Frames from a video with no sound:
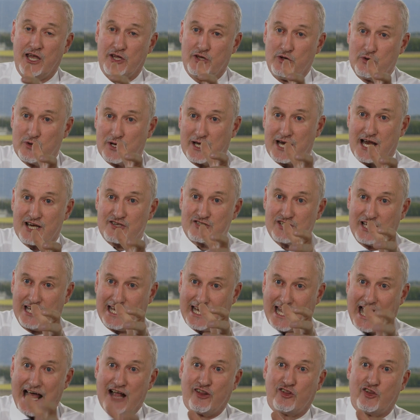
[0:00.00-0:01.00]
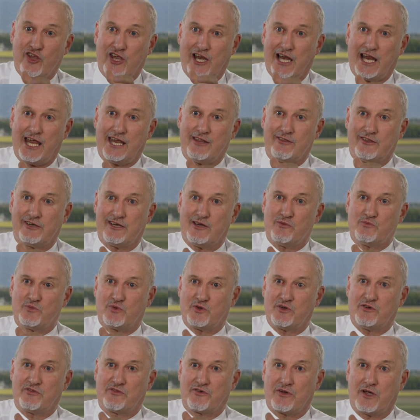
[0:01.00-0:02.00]
You can actually calculate the
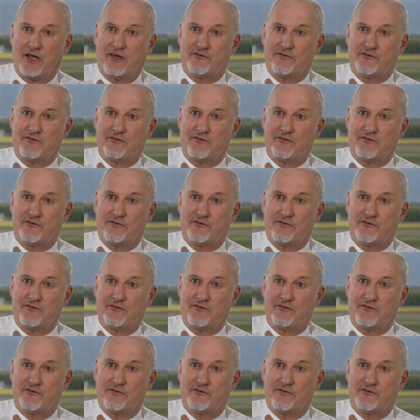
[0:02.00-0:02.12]
number of,